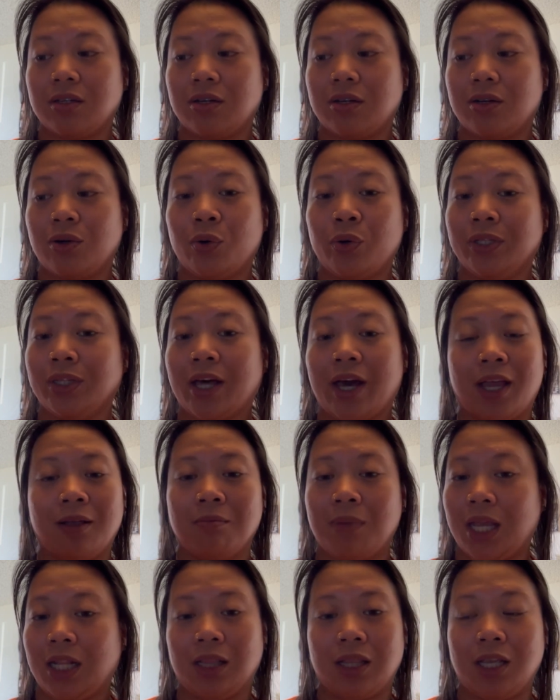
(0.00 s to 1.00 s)
on, like
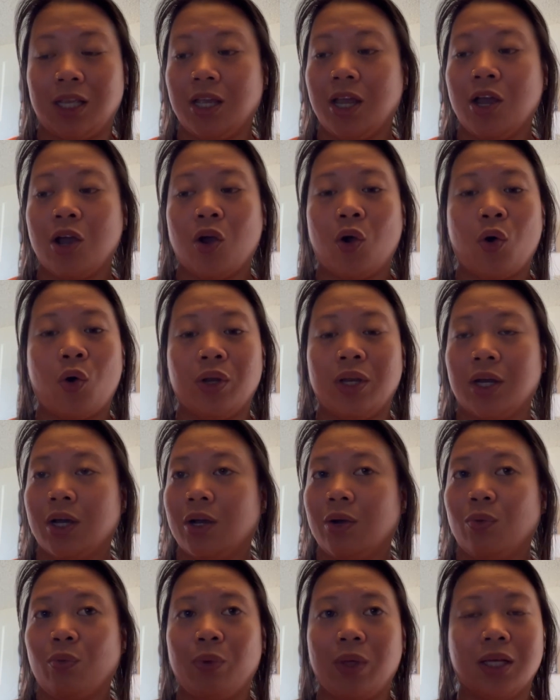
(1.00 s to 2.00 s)
mainly on a
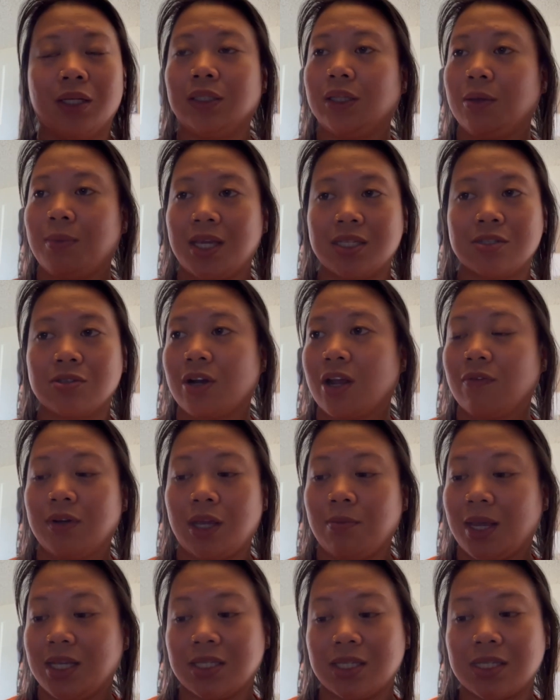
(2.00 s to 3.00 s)
weekly basis or everyday
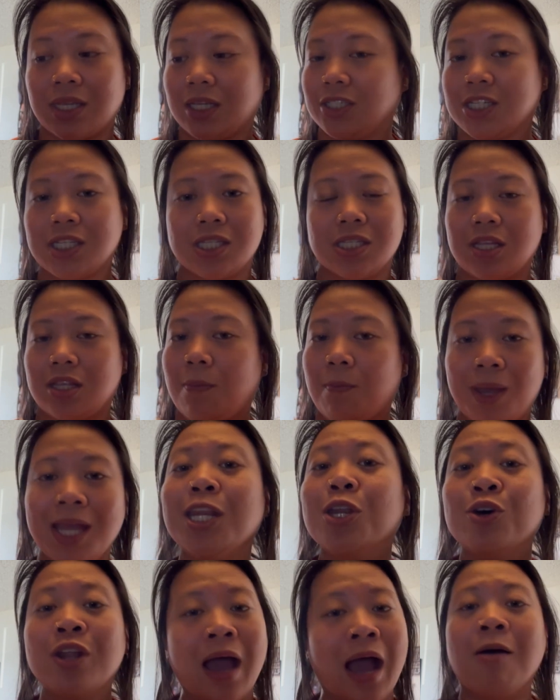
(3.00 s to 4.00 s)
basis, like just
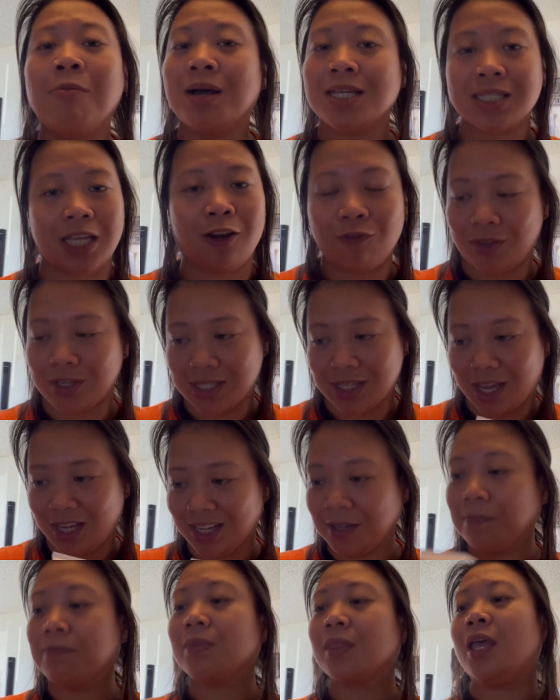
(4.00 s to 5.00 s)
depending on how my skin feels like.
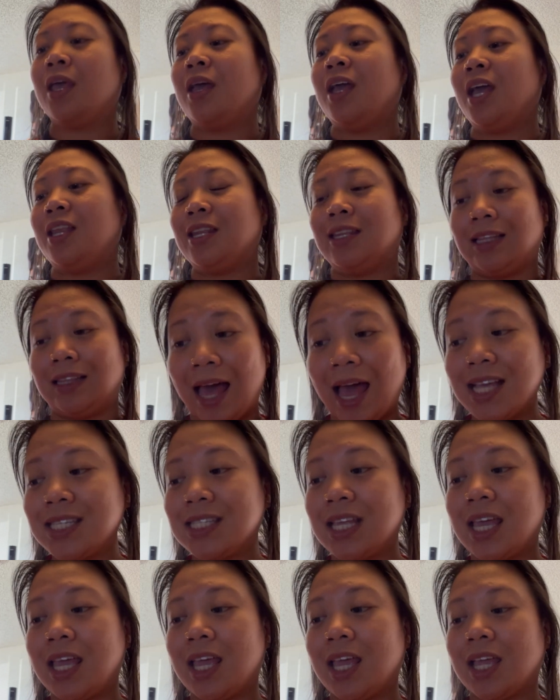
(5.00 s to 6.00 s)
And then the last
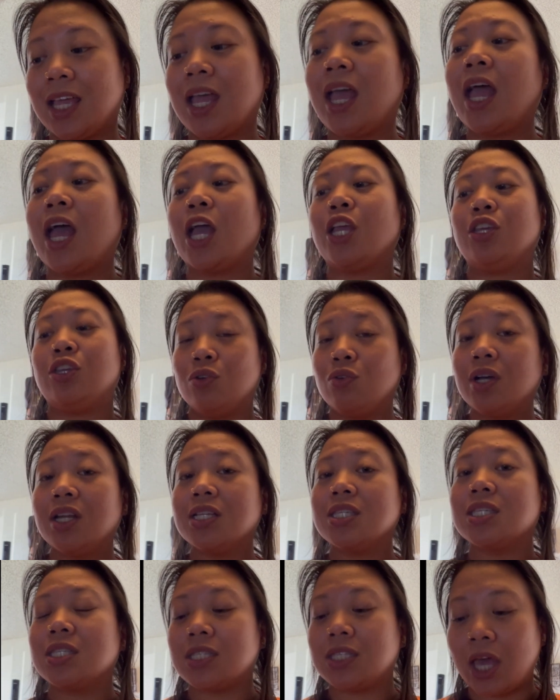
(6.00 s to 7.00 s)
thing, you're gonna
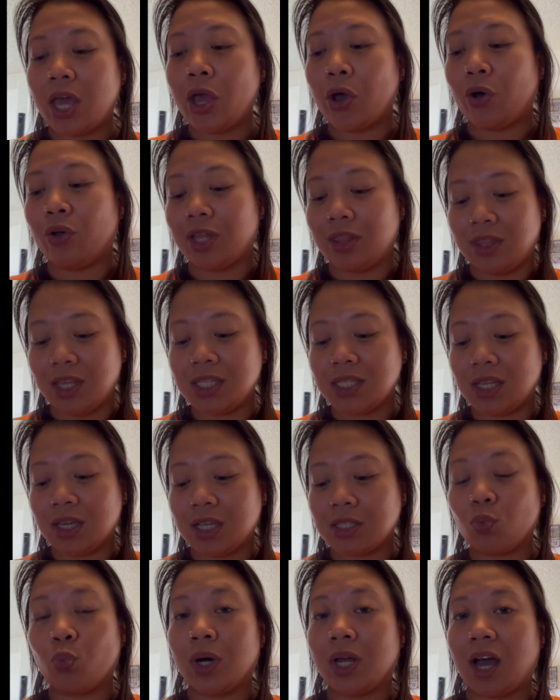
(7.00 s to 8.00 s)
tell that this thing
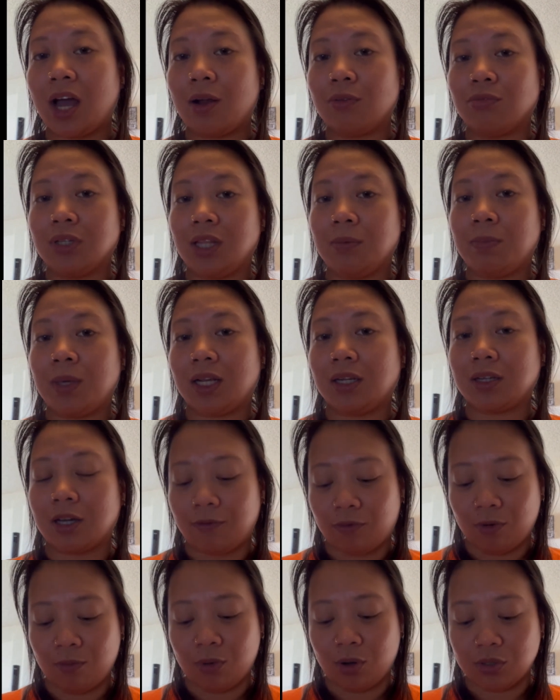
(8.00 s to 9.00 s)
is what I really picked up
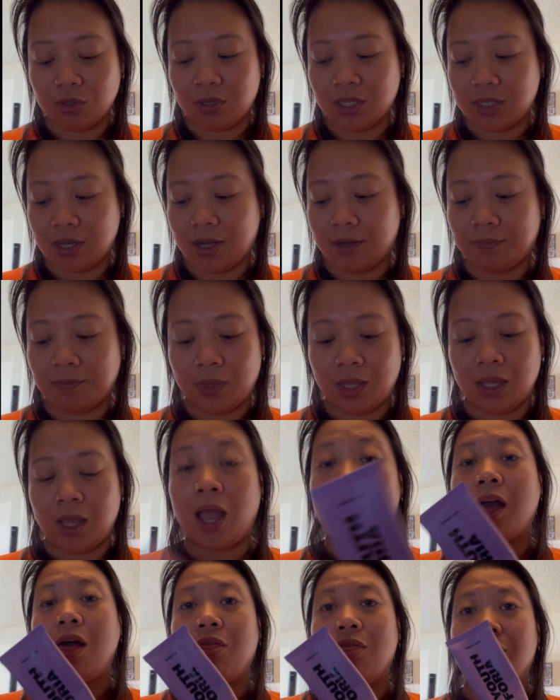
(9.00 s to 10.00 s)
for most of the time.
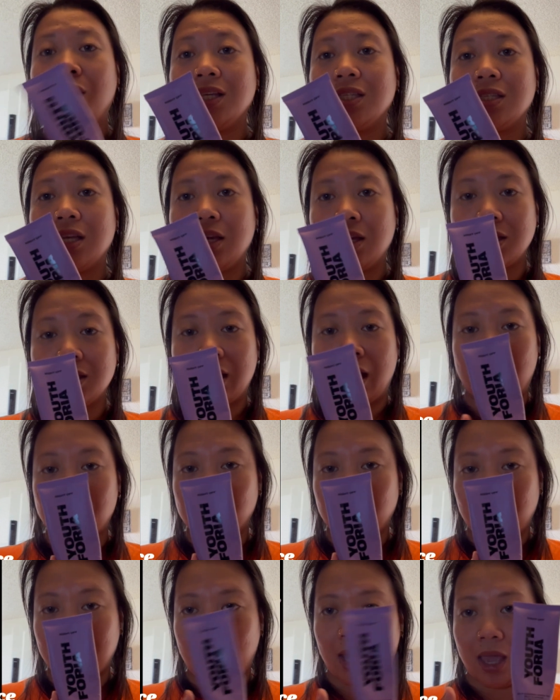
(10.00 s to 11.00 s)
This is
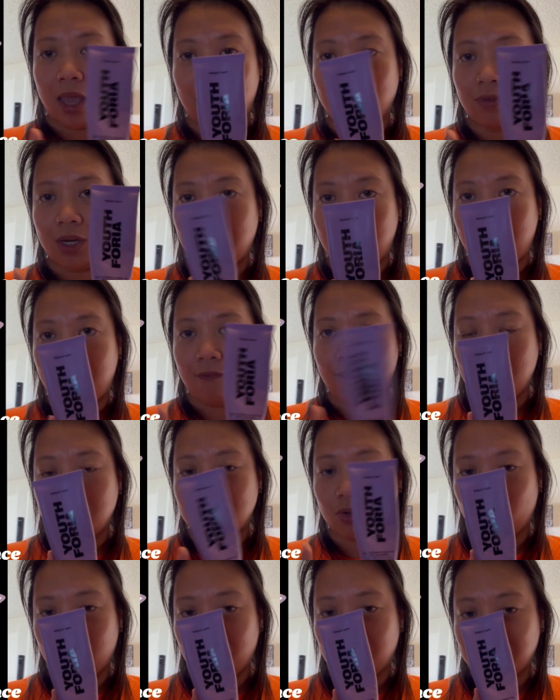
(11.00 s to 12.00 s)
actually my everyday face
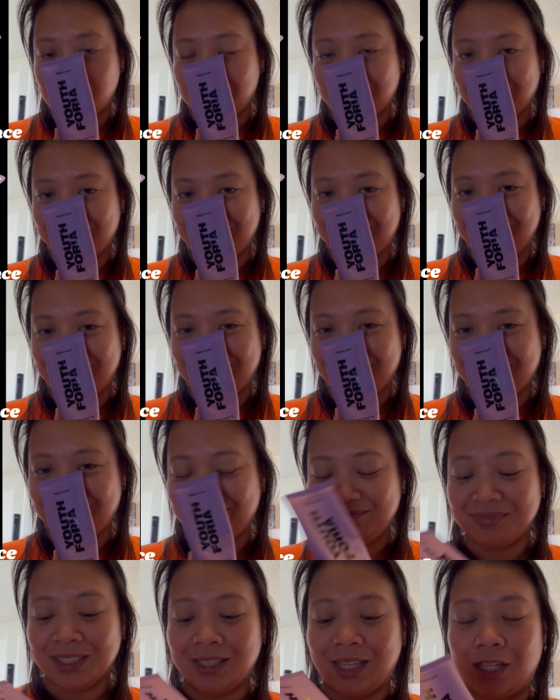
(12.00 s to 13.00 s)
wash.
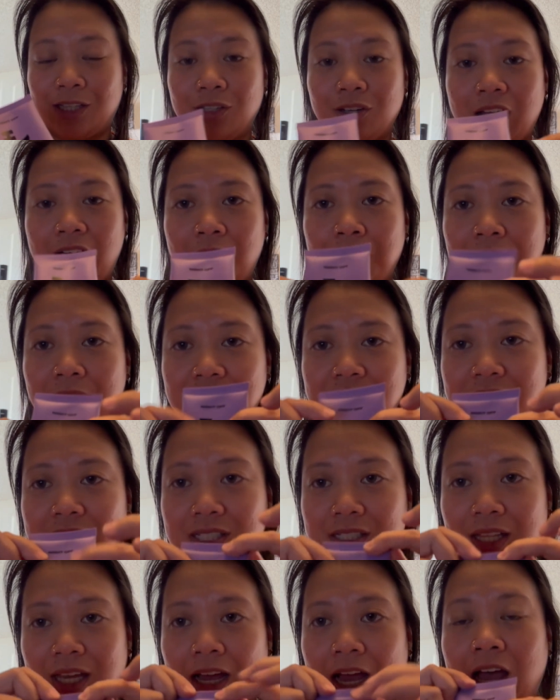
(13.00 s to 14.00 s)
Like look how much
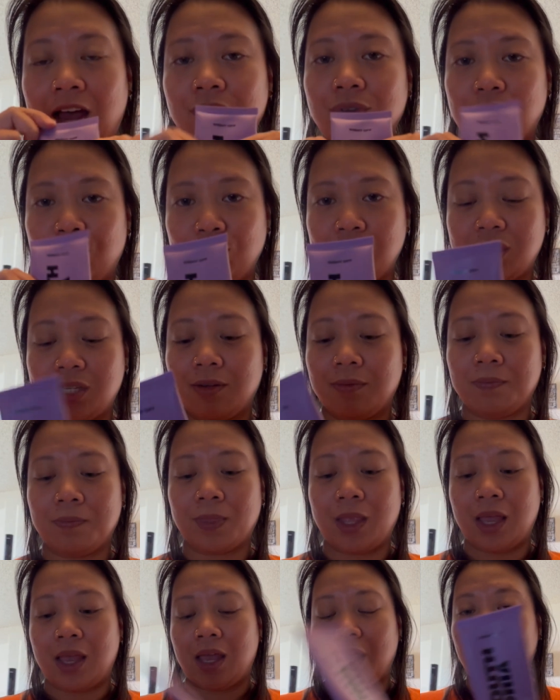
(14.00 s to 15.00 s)
like I have used,
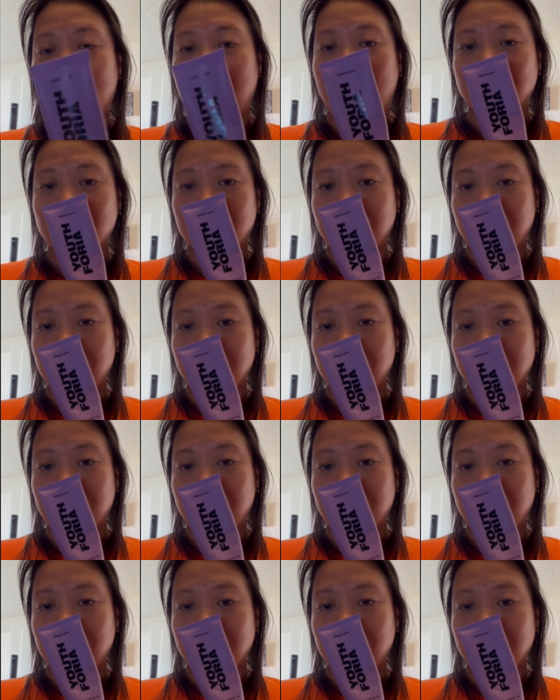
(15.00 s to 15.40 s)
and I actually